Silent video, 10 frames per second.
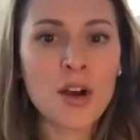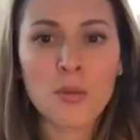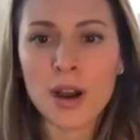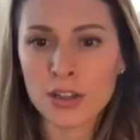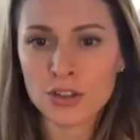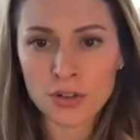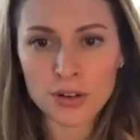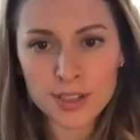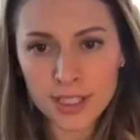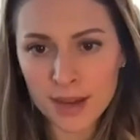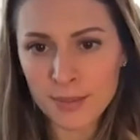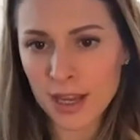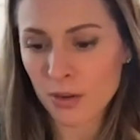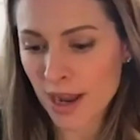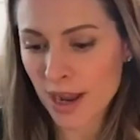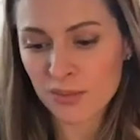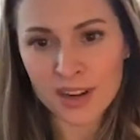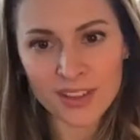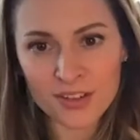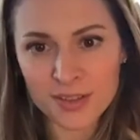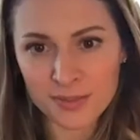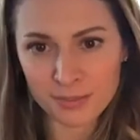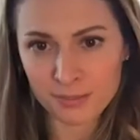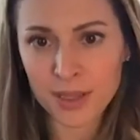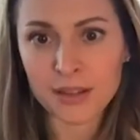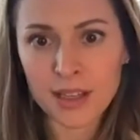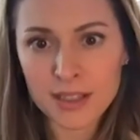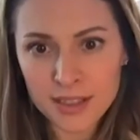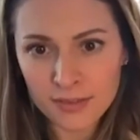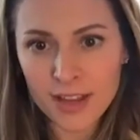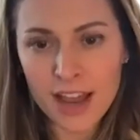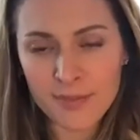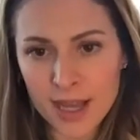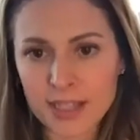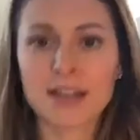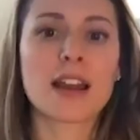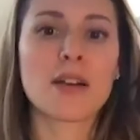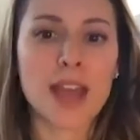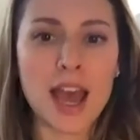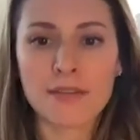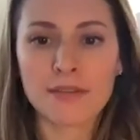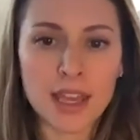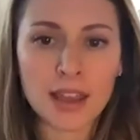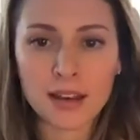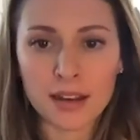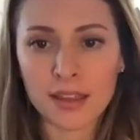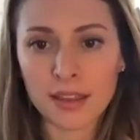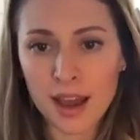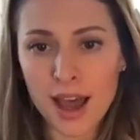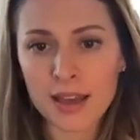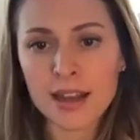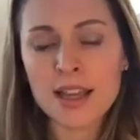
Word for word: what controls the gut microbiome are those billions of live bacteria we have in the gut.